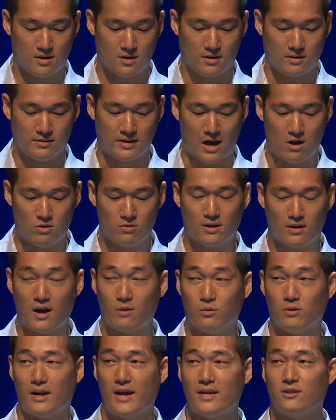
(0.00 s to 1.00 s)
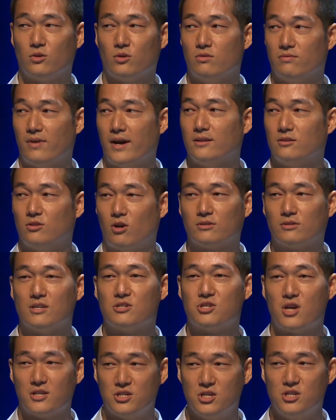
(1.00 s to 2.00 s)
Now, I would like to invite Dr.
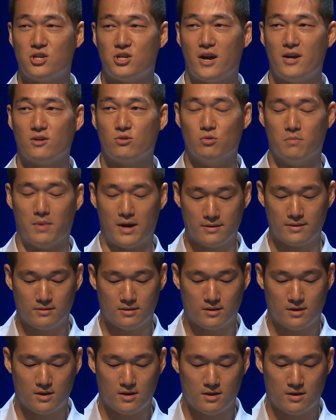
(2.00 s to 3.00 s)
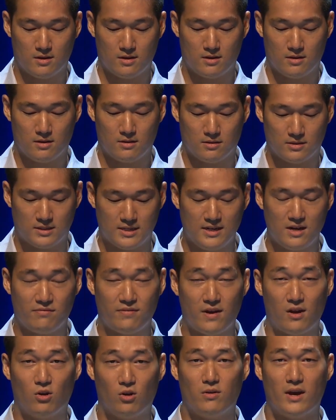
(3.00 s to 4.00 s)
Shashi Jayakumar, Senior
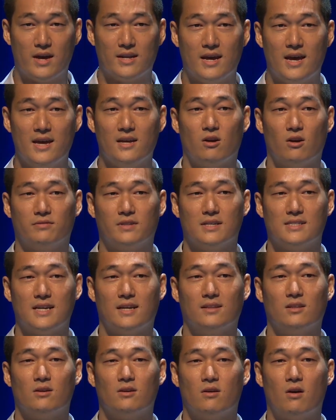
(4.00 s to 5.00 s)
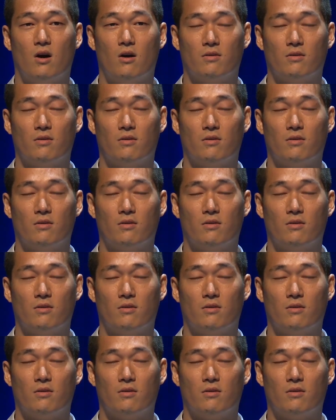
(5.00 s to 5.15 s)
Fellow and Head of the Center